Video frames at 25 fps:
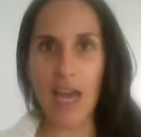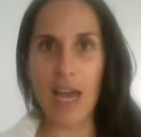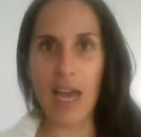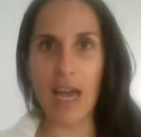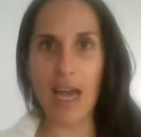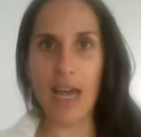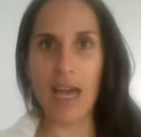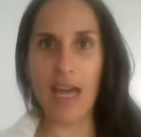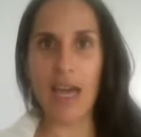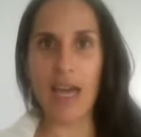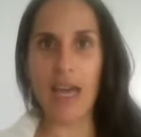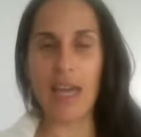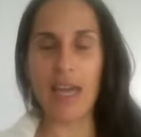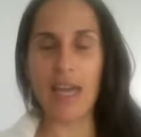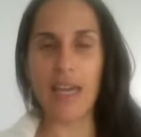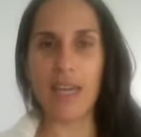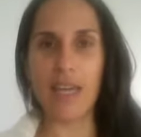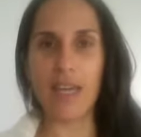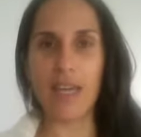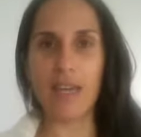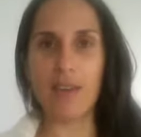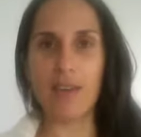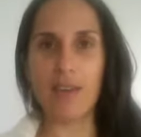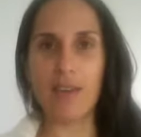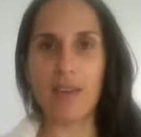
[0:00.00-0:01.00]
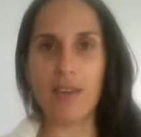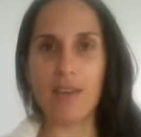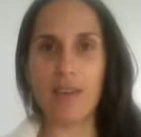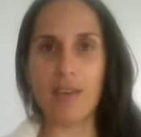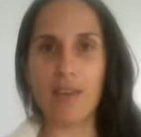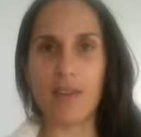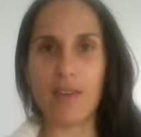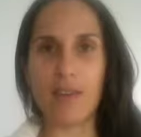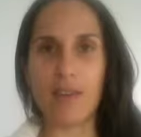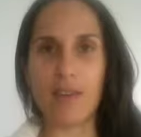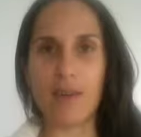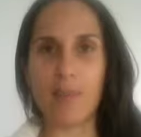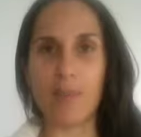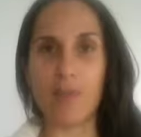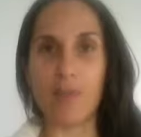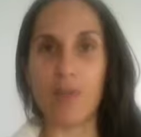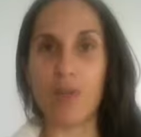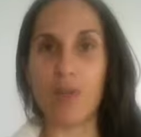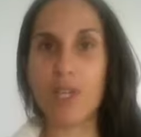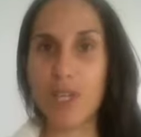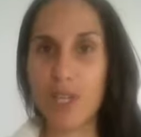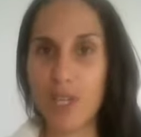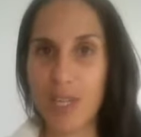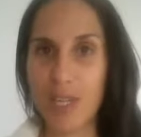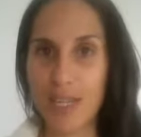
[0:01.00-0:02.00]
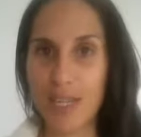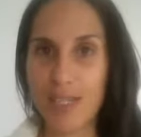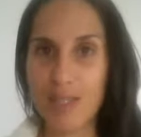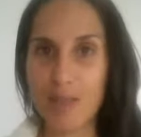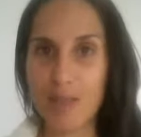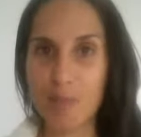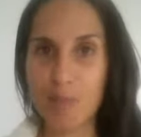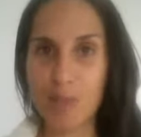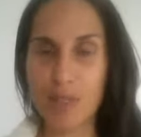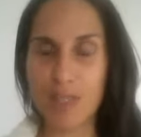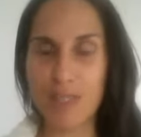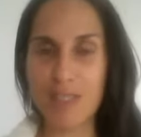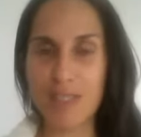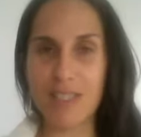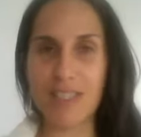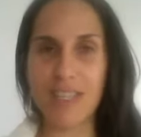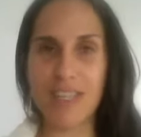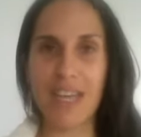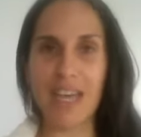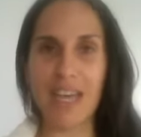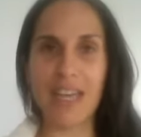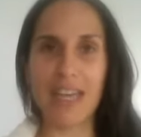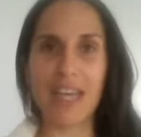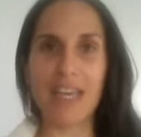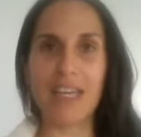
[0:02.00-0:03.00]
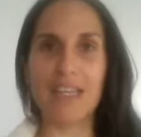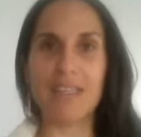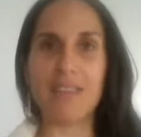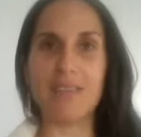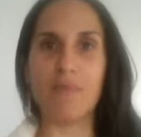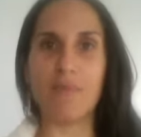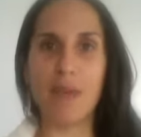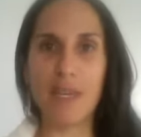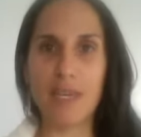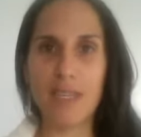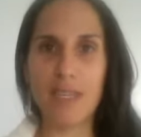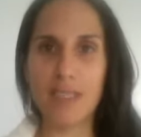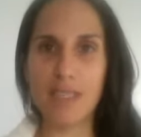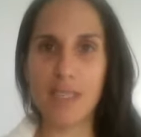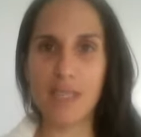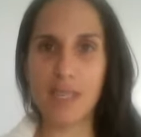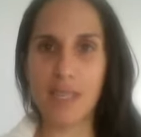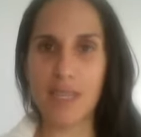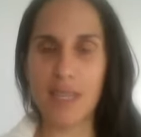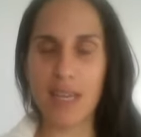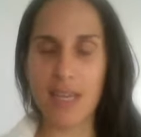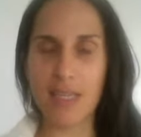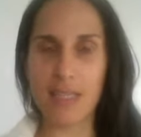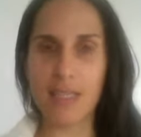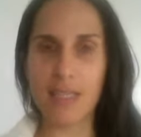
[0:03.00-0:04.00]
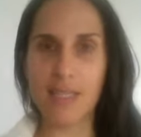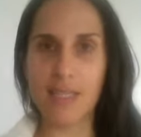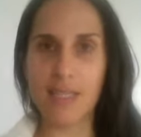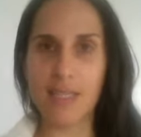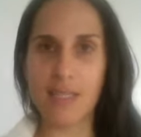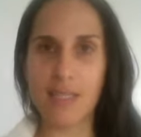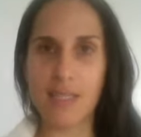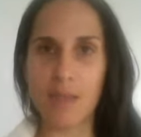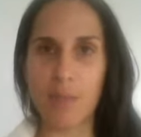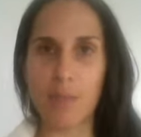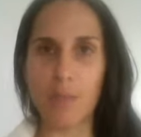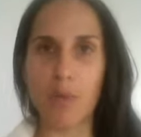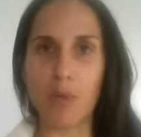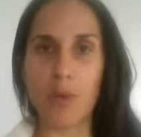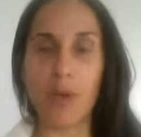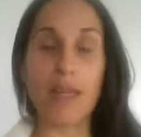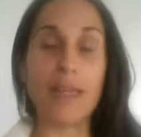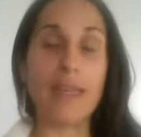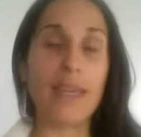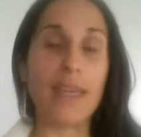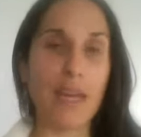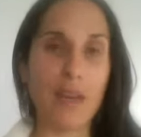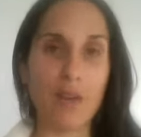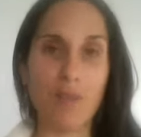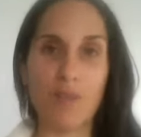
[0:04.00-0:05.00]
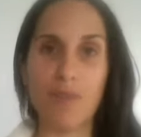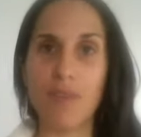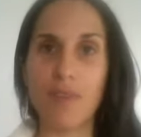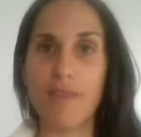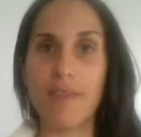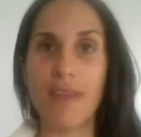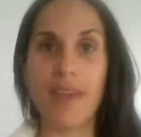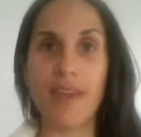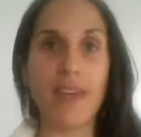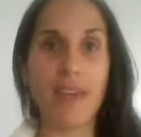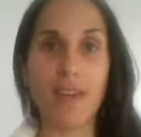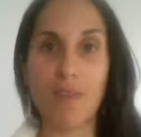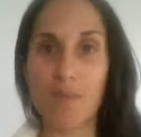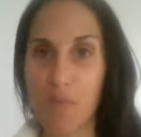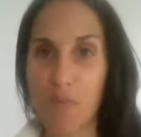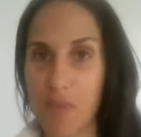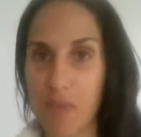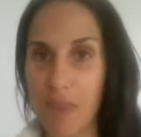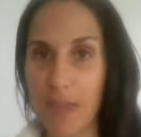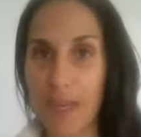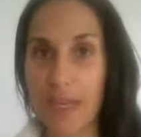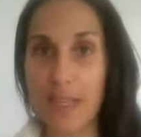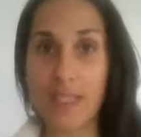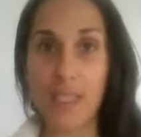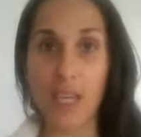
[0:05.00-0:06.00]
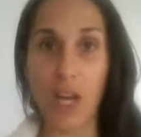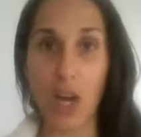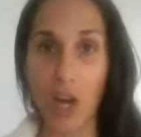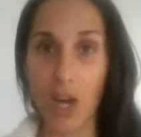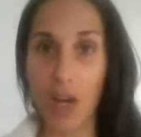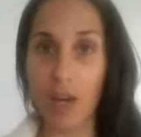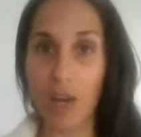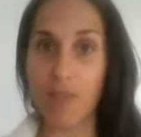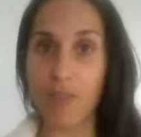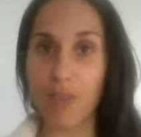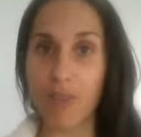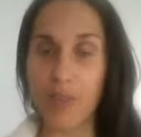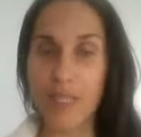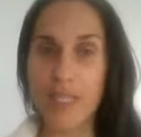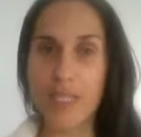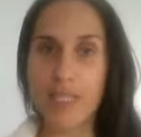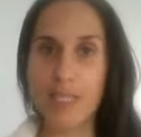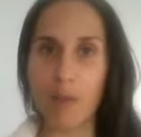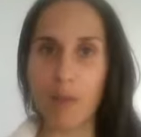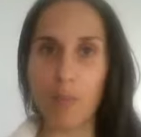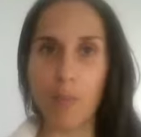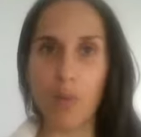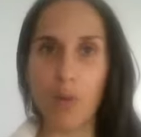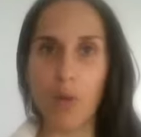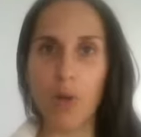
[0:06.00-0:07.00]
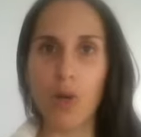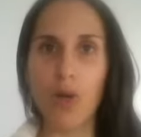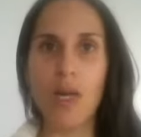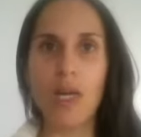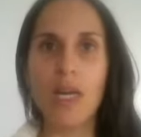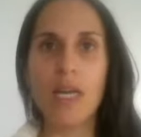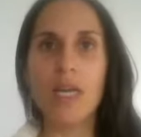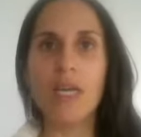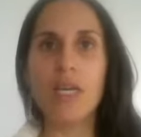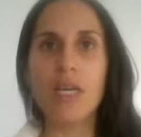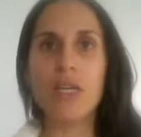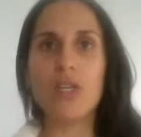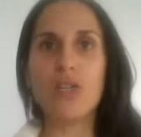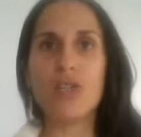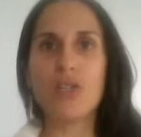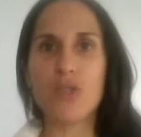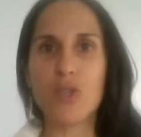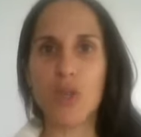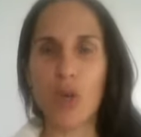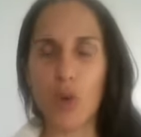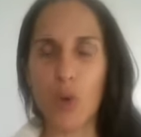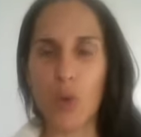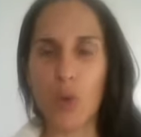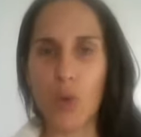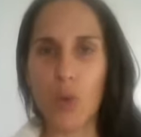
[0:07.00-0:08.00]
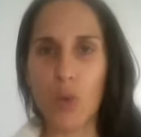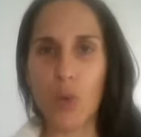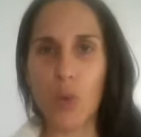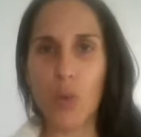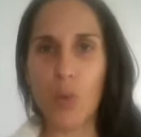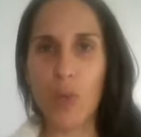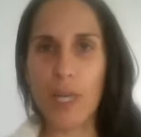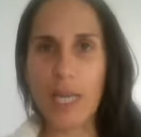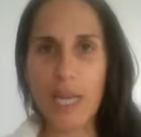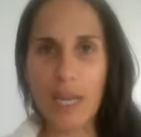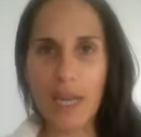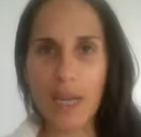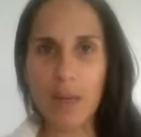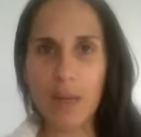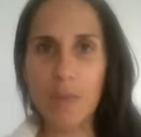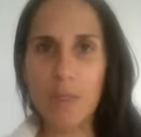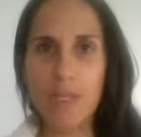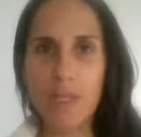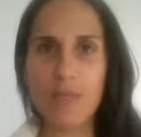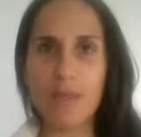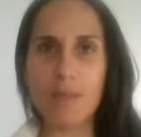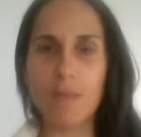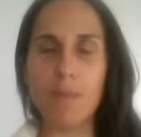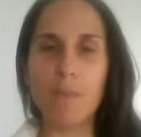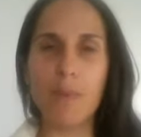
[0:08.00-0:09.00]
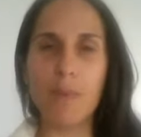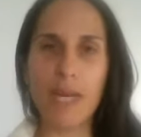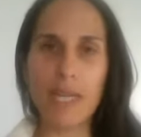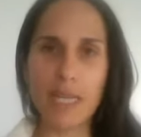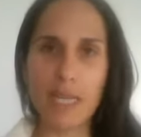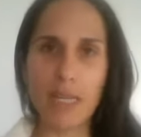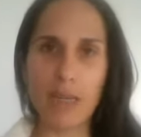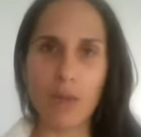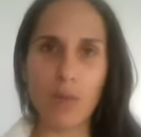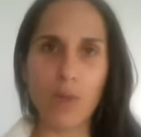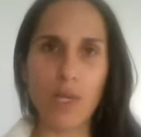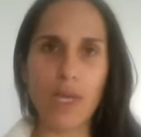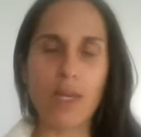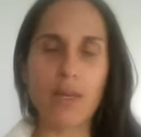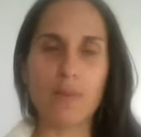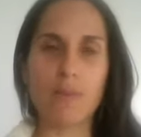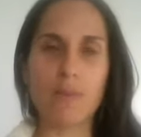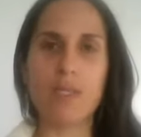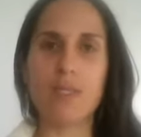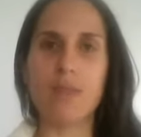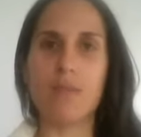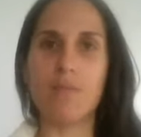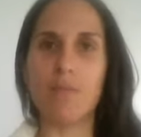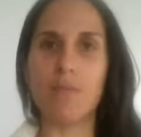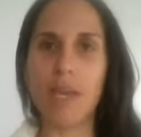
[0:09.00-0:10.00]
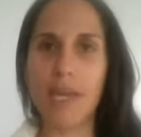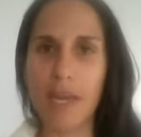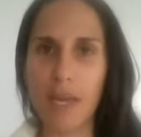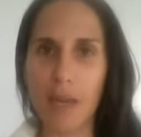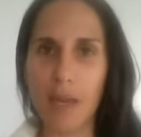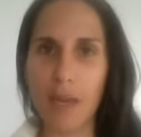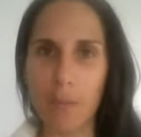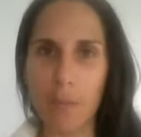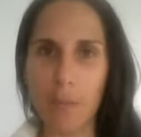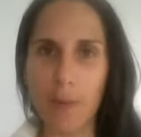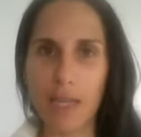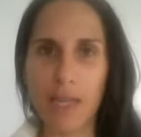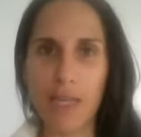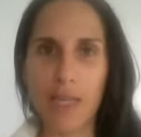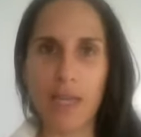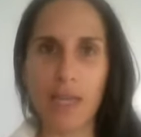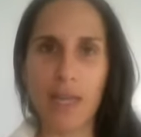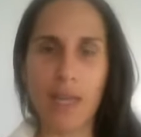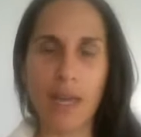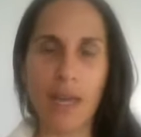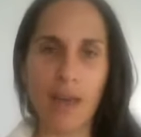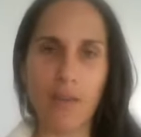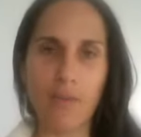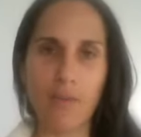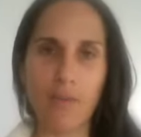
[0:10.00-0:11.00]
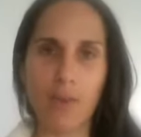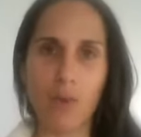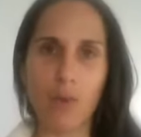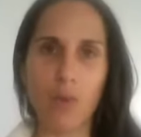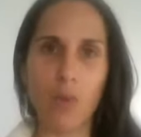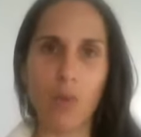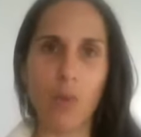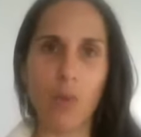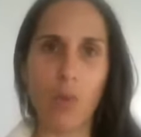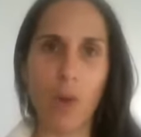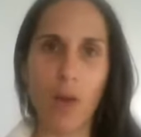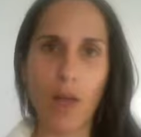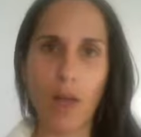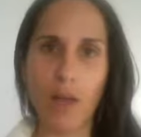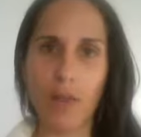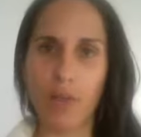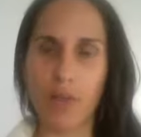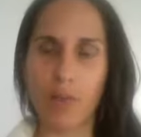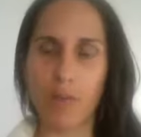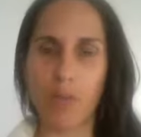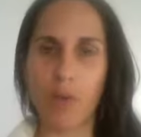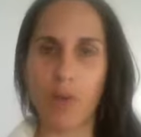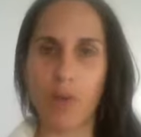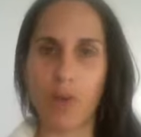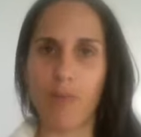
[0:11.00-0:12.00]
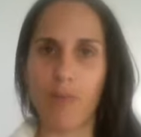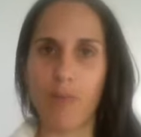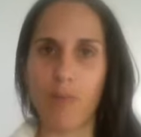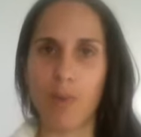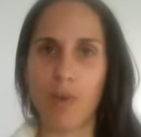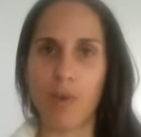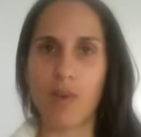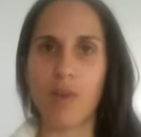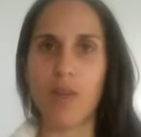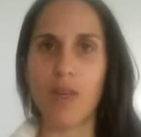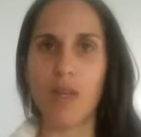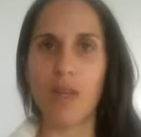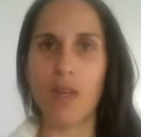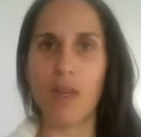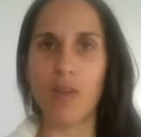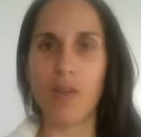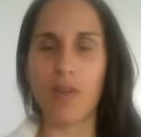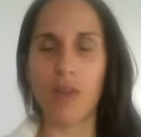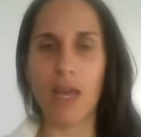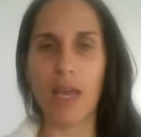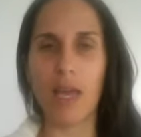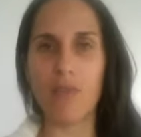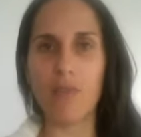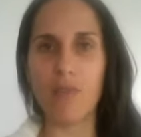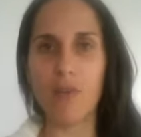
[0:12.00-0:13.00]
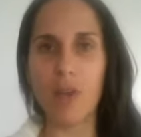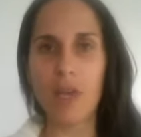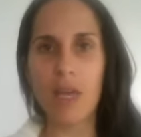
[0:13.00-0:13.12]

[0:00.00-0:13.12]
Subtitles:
I appreciate simplicity. I like to make things simple. At the end of the day, things are very simple. So when it comes to money, when it comes to making money and having wealth and prosperity in your life,